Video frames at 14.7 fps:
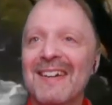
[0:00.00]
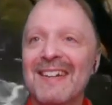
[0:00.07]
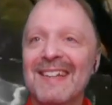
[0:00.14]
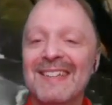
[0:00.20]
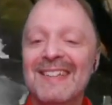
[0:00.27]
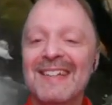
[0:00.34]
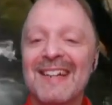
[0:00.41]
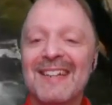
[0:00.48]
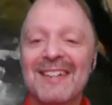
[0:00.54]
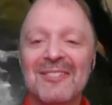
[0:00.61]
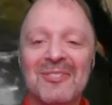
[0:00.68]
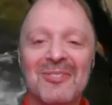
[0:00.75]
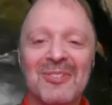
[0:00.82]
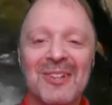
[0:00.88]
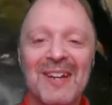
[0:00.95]

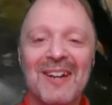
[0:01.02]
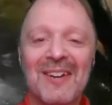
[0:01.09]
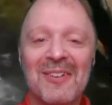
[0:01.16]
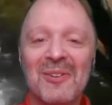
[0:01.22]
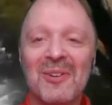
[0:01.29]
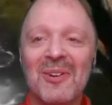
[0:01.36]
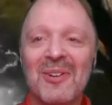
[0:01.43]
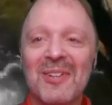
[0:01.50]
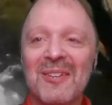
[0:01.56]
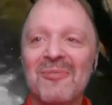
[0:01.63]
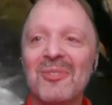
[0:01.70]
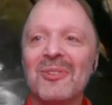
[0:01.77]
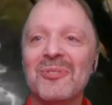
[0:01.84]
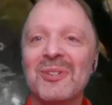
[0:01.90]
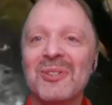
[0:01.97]
indicative or
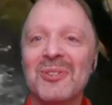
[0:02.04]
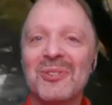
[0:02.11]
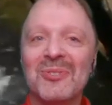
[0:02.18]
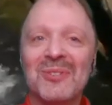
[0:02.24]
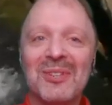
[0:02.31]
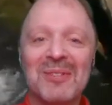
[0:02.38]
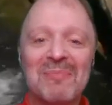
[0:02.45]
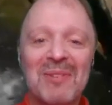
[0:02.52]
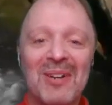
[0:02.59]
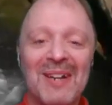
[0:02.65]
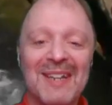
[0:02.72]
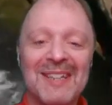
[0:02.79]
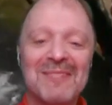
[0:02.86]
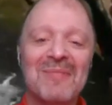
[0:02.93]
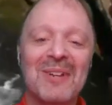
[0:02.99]
influential with the
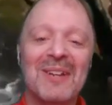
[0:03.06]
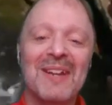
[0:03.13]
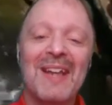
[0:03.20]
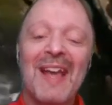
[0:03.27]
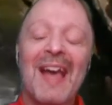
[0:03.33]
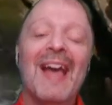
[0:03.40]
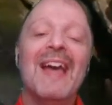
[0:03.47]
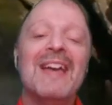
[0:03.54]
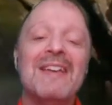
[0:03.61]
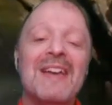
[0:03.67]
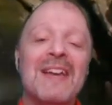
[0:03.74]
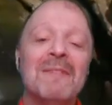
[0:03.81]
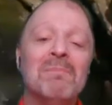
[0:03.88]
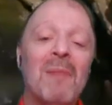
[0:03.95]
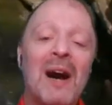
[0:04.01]
price. But
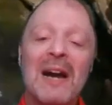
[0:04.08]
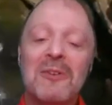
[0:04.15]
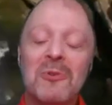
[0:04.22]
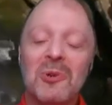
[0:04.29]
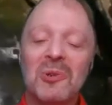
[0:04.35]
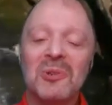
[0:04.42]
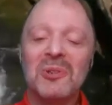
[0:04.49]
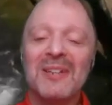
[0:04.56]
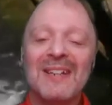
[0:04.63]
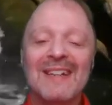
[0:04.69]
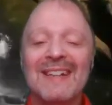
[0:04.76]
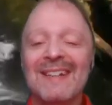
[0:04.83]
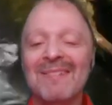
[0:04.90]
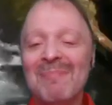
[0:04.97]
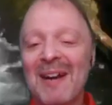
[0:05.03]
in my world,
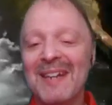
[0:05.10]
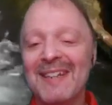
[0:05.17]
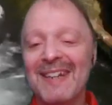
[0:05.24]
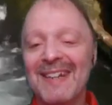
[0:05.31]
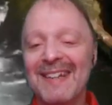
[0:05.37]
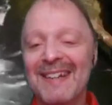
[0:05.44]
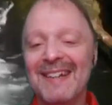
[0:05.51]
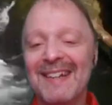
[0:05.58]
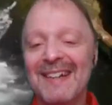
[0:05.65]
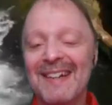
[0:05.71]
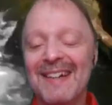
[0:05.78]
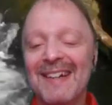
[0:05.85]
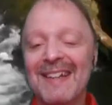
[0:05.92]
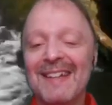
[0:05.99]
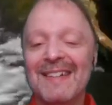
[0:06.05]
my data,
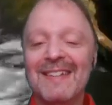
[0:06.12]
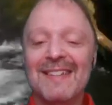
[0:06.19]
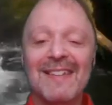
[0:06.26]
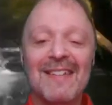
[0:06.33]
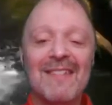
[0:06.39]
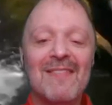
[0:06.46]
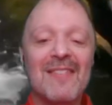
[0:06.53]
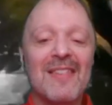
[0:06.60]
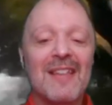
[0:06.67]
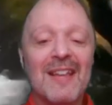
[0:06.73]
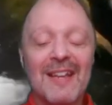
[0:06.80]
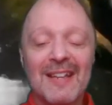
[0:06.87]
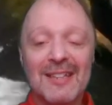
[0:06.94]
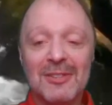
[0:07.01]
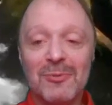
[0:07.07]
it
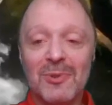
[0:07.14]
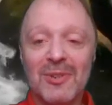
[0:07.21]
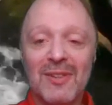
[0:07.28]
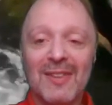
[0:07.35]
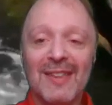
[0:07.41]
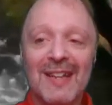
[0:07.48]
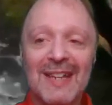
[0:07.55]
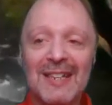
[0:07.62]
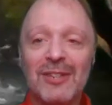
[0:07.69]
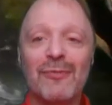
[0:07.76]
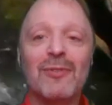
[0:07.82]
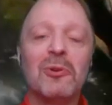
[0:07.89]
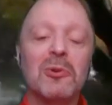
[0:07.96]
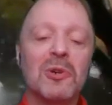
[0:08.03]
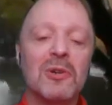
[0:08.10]
is worth, each
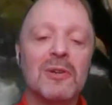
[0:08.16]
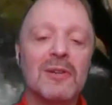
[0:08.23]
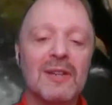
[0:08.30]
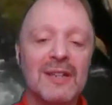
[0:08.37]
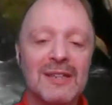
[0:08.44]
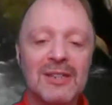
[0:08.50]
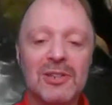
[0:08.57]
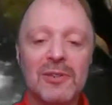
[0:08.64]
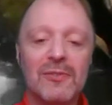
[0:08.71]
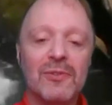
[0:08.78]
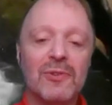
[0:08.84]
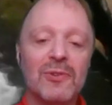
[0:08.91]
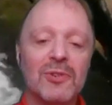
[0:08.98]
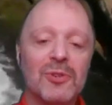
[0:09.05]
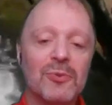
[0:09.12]
additional
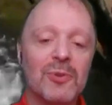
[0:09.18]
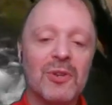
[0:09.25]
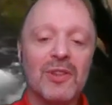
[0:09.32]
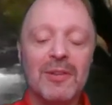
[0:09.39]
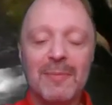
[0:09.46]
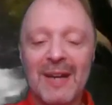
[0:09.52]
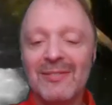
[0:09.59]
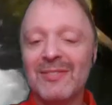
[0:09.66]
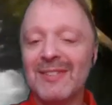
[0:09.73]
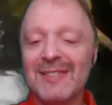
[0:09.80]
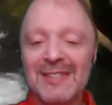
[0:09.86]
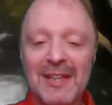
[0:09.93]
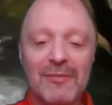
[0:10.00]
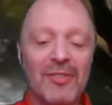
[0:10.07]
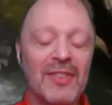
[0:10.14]
floor is worth about
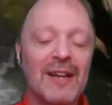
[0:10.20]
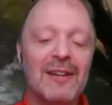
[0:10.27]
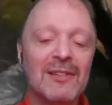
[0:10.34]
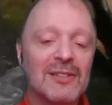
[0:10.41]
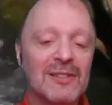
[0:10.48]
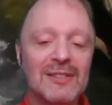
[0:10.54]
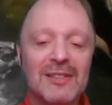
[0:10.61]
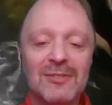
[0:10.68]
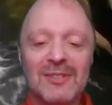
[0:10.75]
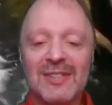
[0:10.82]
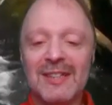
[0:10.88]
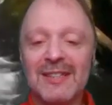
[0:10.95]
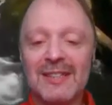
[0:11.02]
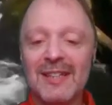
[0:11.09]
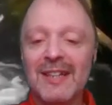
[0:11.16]
7,000, so
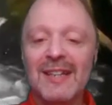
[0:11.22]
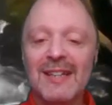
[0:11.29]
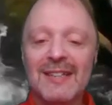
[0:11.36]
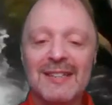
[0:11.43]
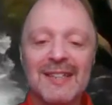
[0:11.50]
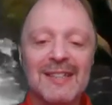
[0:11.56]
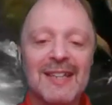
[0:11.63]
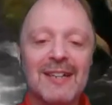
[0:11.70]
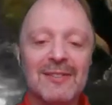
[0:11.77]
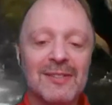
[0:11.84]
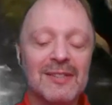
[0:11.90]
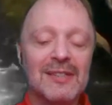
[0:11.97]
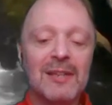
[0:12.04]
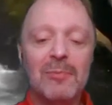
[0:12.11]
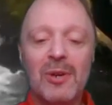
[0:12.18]

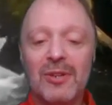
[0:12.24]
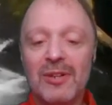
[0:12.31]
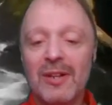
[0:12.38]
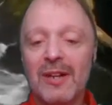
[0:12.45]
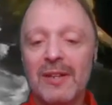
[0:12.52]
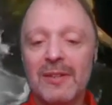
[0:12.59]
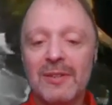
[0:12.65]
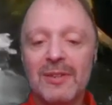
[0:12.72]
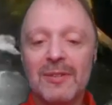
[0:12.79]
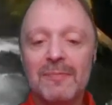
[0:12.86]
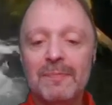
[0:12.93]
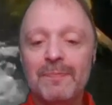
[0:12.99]
$6,700.